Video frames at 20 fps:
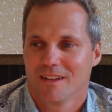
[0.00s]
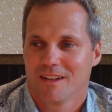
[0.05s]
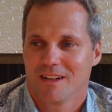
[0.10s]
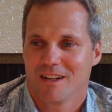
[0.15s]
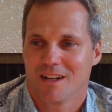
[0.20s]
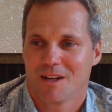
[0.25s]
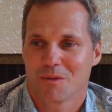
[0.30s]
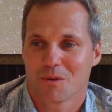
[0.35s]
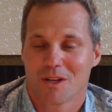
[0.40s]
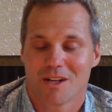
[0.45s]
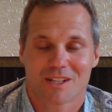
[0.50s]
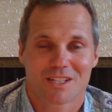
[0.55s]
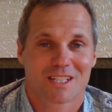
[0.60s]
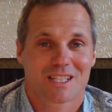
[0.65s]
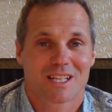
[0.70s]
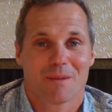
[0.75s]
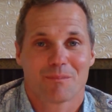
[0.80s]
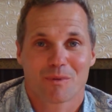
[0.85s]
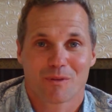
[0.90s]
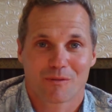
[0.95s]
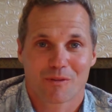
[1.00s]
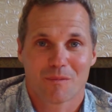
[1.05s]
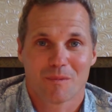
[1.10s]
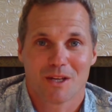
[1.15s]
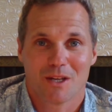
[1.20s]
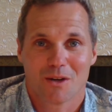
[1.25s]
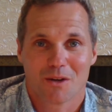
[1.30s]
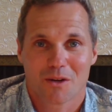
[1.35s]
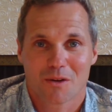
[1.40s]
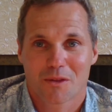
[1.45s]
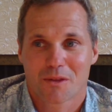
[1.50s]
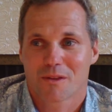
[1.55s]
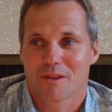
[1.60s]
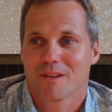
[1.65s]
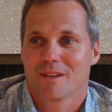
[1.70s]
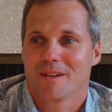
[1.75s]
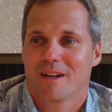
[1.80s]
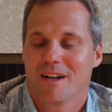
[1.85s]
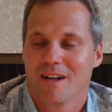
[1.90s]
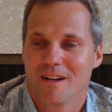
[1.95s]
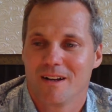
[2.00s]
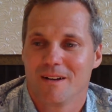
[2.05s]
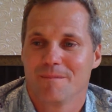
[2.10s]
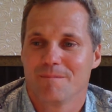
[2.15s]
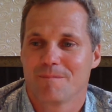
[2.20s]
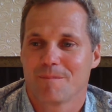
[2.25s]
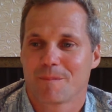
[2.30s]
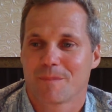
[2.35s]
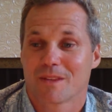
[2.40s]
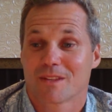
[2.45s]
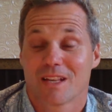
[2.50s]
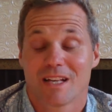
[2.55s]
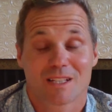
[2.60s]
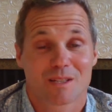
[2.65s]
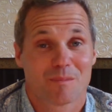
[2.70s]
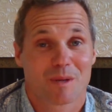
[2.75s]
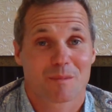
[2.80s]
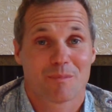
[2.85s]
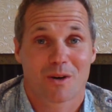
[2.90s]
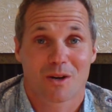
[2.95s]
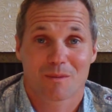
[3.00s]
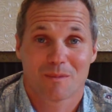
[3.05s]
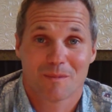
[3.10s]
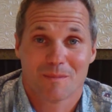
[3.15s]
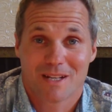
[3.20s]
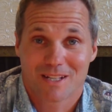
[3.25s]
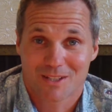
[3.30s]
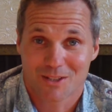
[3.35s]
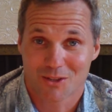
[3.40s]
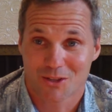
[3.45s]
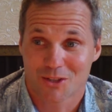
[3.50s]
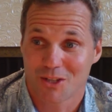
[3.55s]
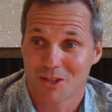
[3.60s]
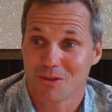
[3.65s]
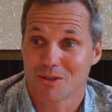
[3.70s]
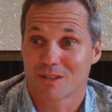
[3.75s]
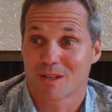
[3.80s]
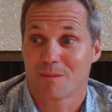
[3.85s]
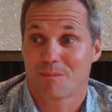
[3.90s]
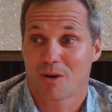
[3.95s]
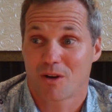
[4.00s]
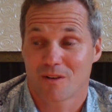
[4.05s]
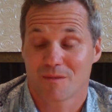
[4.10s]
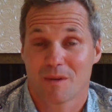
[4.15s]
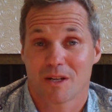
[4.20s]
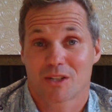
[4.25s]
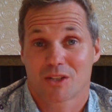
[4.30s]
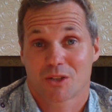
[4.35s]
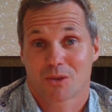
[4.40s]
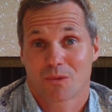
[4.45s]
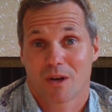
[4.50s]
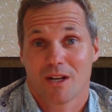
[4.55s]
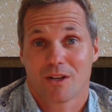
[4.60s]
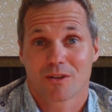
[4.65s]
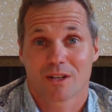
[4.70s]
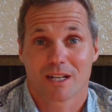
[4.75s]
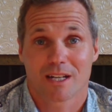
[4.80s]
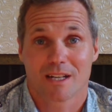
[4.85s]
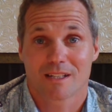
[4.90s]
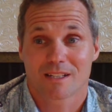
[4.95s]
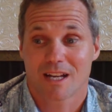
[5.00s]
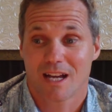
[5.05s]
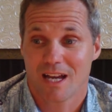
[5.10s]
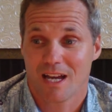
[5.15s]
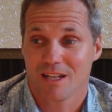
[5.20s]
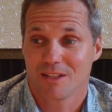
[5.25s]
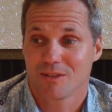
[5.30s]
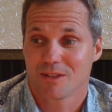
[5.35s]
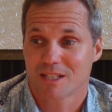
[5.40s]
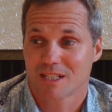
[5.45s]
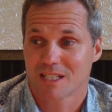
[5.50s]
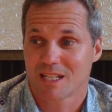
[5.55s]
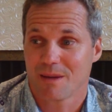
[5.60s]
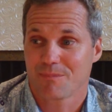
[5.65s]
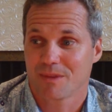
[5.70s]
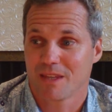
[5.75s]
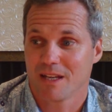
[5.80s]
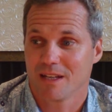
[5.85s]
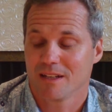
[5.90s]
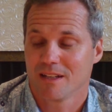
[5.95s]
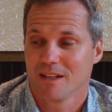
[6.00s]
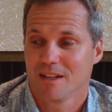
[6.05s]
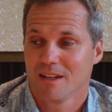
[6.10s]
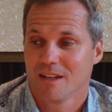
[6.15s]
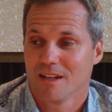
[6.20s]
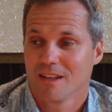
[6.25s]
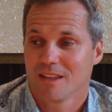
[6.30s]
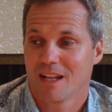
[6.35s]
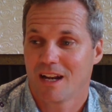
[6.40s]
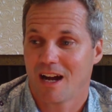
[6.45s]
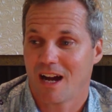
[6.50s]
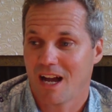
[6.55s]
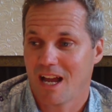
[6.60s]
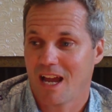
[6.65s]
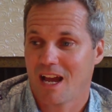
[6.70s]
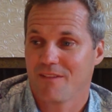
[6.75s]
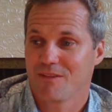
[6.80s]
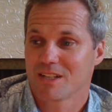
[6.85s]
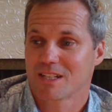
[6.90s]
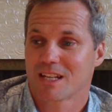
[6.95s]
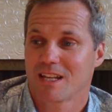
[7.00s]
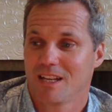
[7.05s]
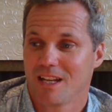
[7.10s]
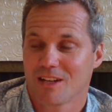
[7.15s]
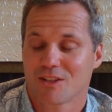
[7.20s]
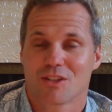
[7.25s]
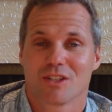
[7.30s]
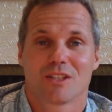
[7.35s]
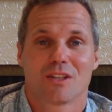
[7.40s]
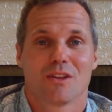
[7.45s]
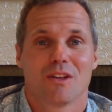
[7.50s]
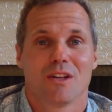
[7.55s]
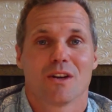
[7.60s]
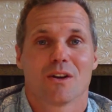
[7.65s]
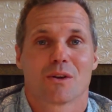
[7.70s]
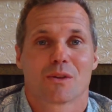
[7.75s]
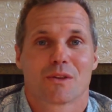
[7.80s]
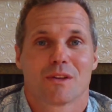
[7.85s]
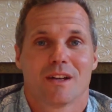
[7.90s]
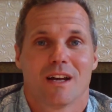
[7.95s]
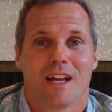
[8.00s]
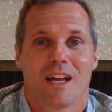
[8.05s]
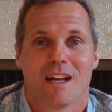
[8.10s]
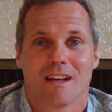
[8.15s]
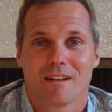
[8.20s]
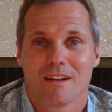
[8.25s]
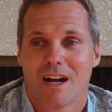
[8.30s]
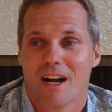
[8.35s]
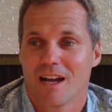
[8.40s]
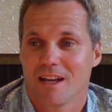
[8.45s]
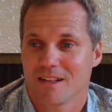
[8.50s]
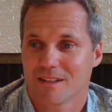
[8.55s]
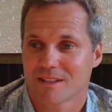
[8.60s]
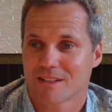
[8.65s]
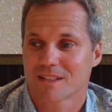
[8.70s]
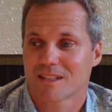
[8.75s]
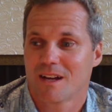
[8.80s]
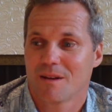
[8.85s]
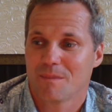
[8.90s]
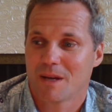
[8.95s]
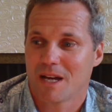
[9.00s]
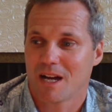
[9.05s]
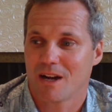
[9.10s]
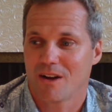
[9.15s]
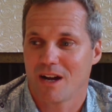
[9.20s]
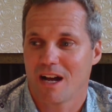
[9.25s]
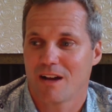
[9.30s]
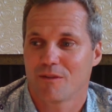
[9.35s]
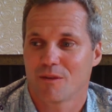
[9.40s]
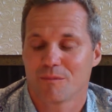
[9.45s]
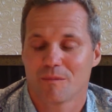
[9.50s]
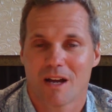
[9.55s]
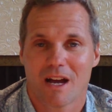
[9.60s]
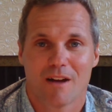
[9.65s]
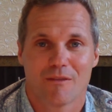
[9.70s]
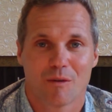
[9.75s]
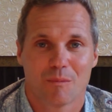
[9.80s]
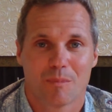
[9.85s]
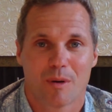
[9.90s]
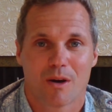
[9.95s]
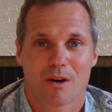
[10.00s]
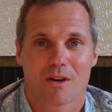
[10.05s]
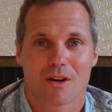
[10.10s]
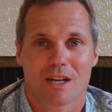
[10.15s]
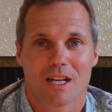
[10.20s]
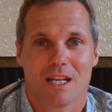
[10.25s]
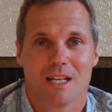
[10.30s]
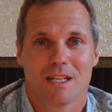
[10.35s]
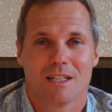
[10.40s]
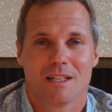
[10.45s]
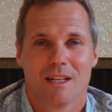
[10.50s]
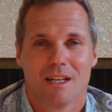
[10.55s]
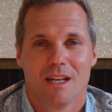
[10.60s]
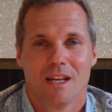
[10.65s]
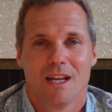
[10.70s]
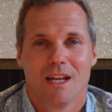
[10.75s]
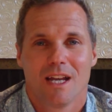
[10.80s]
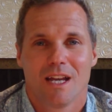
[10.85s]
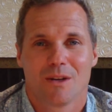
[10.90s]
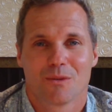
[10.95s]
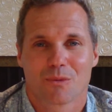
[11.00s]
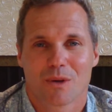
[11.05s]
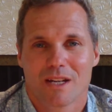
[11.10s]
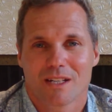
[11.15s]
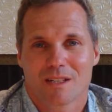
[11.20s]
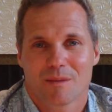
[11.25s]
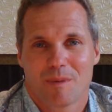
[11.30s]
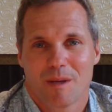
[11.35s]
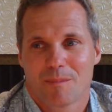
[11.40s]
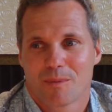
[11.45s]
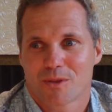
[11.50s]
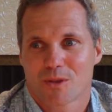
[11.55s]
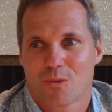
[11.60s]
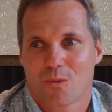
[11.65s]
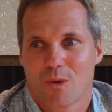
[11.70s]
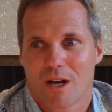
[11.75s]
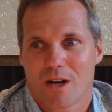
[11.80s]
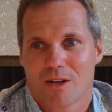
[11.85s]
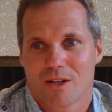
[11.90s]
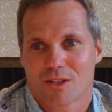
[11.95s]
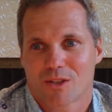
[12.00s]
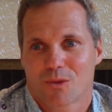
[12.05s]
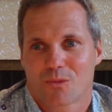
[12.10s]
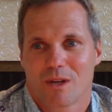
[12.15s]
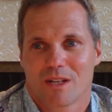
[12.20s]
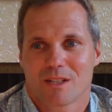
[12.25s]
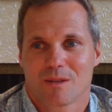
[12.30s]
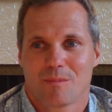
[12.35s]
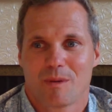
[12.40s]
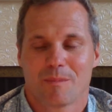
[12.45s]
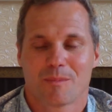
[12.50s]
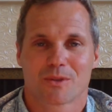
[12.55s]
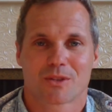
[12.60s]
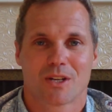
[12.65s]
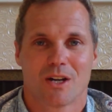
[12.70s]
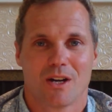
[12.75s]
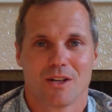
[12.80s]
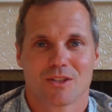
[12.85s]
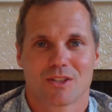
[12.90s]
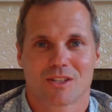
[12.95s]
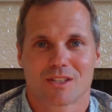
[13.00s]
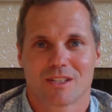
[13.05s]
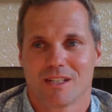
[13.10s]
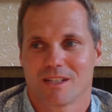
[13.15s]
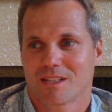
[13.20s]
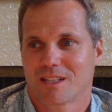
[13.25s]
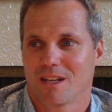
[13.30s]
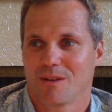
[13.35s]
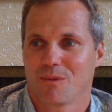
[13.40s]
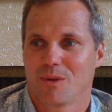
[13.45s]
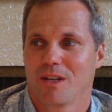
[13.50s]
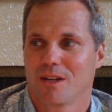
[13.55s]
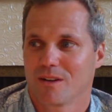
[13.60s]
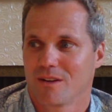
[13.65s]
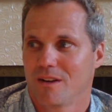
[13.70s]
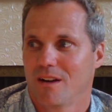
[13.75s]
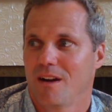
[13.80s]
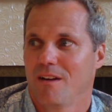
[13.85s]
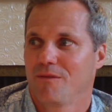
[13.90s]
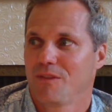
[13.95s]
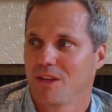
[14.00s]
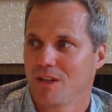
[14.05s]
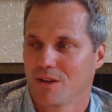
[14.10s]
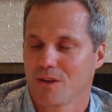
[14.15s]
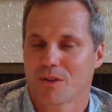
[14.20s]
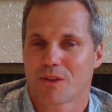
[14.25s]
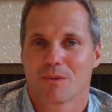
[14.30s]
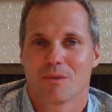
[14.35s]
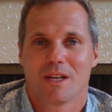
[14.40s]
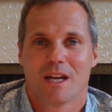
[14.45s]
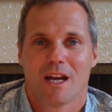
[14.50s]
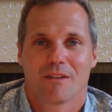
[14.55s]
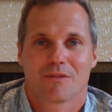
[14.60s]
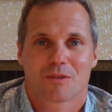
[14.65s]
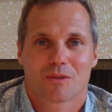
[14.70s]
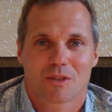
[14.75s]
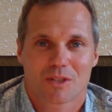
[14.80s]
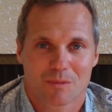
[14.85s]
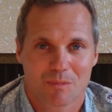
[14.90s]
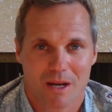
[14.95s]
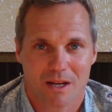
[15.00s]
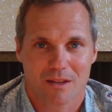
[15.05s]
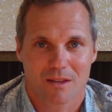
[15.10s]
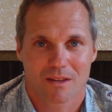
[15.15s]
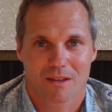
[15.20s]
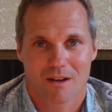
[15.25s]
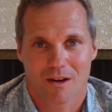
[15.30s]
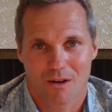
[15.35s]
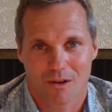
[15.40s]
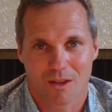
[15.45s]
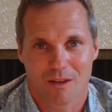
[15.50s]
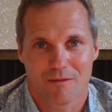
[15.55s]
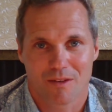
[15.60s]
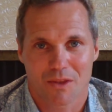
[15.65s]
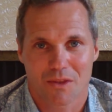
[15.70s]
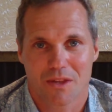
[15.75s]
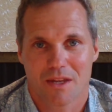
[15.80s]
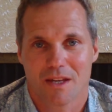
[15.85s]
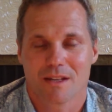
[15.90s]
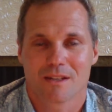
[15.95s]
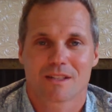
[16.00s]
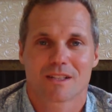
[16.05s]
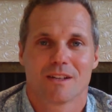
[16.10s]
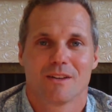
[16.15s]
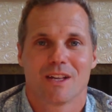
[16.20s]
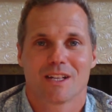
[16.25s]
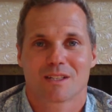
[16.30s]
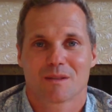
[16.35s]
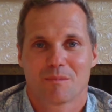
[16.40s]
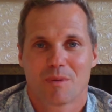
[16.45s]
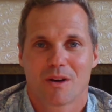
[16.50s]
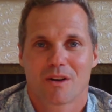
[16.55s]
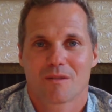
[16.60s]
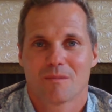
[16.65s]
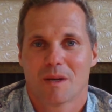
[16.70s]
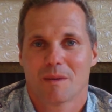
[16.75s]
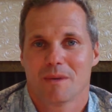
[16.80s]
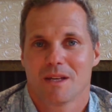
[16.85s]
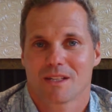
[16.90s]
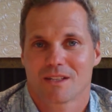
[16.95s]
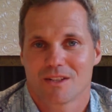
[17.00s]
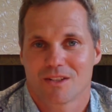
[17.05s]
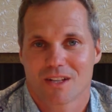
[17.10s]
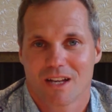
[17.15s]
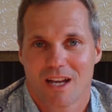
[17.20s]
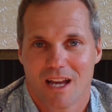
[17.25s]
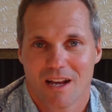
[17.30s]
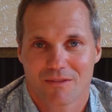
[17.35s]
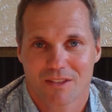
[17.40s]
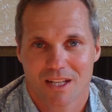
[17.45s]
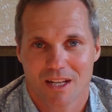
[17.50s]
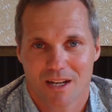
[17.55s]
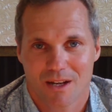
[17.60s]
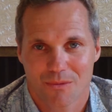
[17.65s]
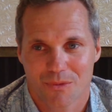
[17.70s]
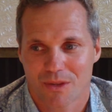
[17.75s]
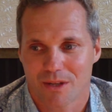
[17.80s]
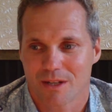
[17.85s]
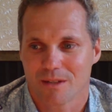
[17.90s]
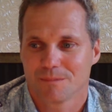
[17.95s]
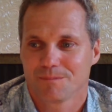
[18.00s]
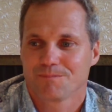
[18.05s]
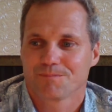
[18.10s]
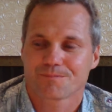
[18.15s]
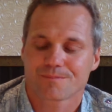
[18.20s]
We're not separate from the earth. So that's a big part of my message too, is a part of my surrendering is I had to accept that I have this connection to the earth, and I somehow have a part in raising people's awareness or raising people's consciousness that we are of the earth and we have to respect all living things. So that's a part of my message I have to get out there.